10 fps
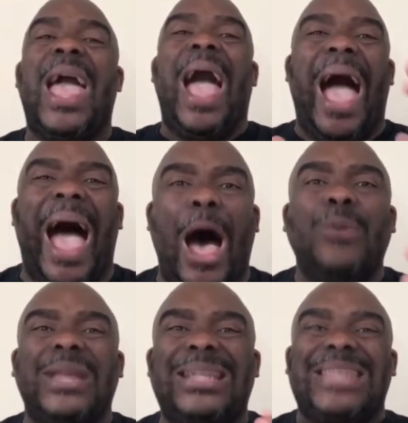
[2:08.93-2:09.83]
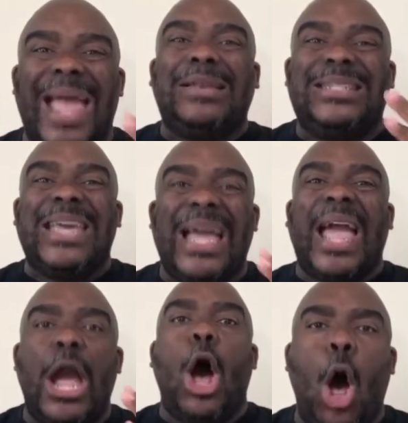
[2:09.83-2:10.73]
How did they dig
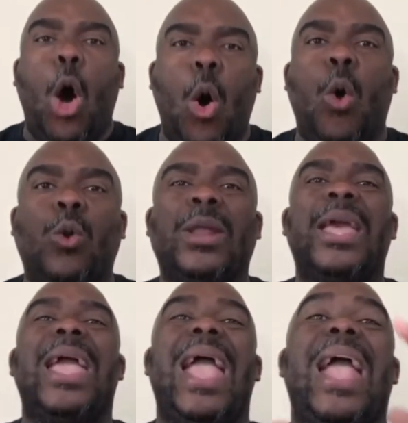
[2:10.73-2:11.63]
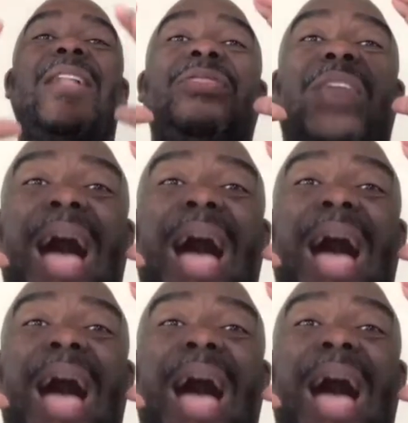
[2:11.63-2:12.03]
a hole in the